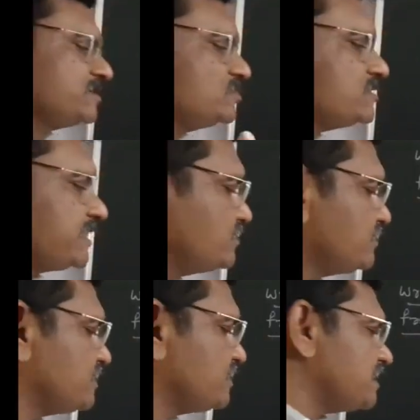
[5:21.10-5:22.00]
you try to
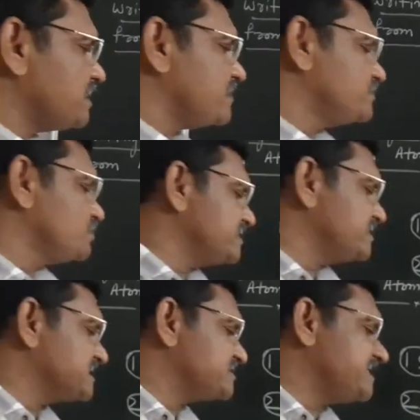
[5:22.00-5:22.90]
remember up to
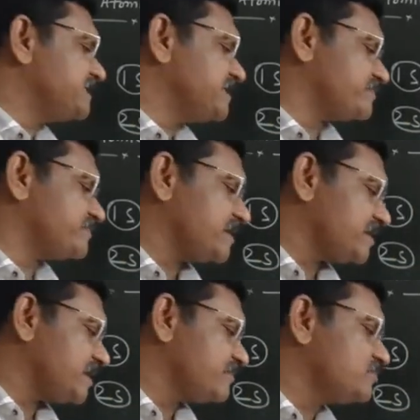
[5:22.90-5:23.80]
SPDF,
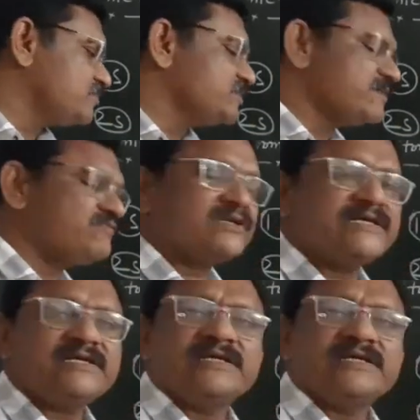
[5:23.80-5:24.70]
up to F
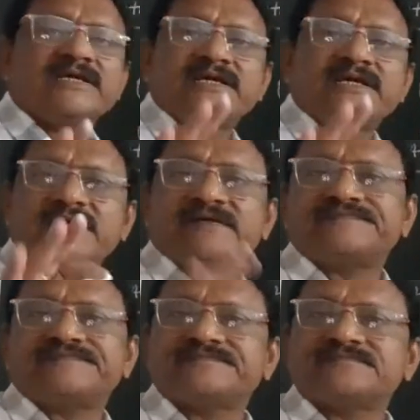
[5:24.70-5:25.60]
only
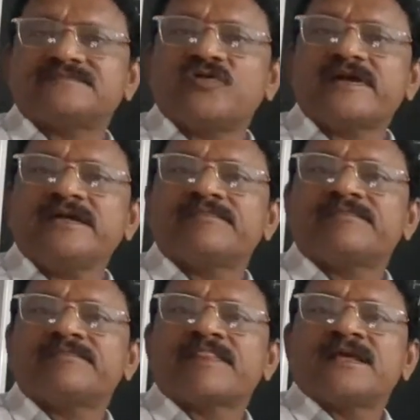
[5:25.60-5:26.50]
enough. Okay,
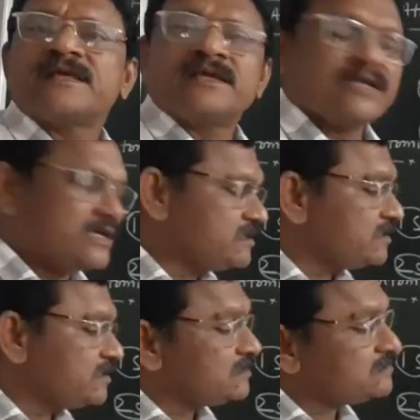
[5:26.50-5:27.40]
and
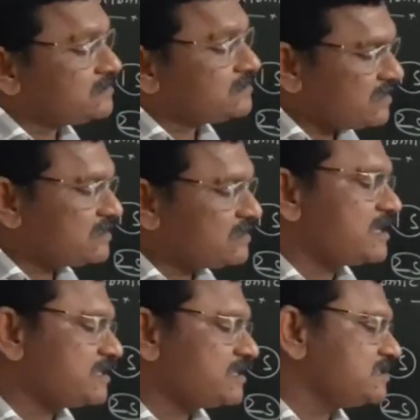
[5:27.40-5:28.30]
there
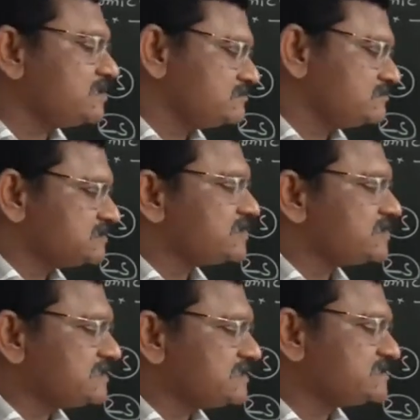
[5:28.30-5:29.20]
are another
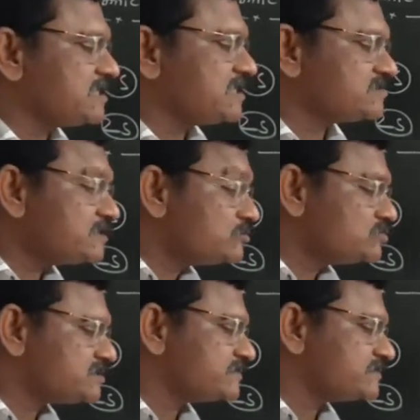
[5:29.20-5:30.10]
subcells also there,
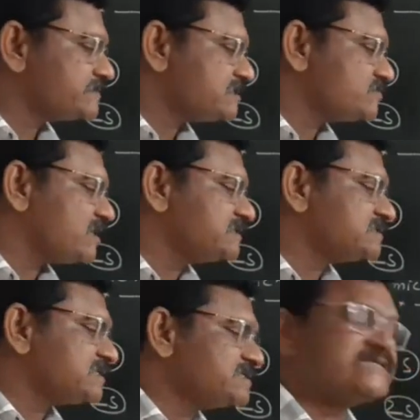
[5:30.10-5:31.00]
new subcell. What is
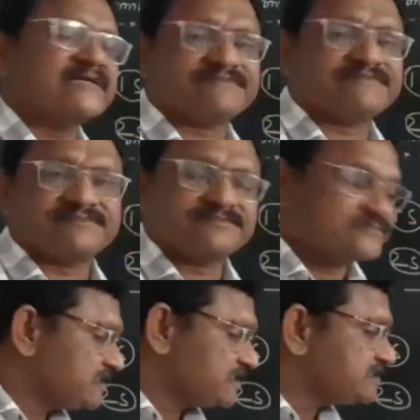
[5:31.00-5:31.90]
that? GF,
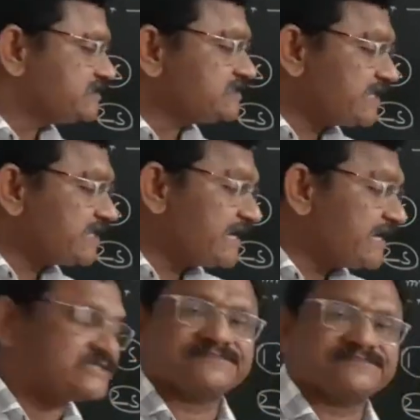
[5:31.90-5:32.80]

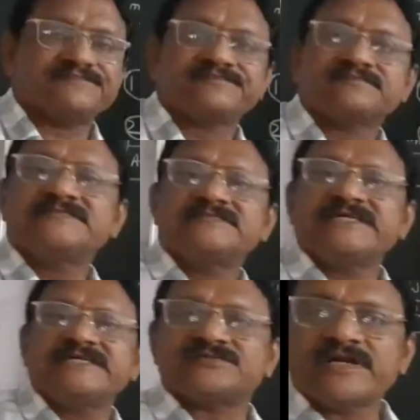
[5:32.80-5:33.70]
GH,
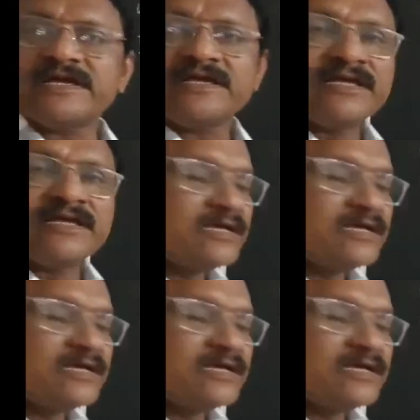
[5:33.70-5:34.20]
GH. Okay,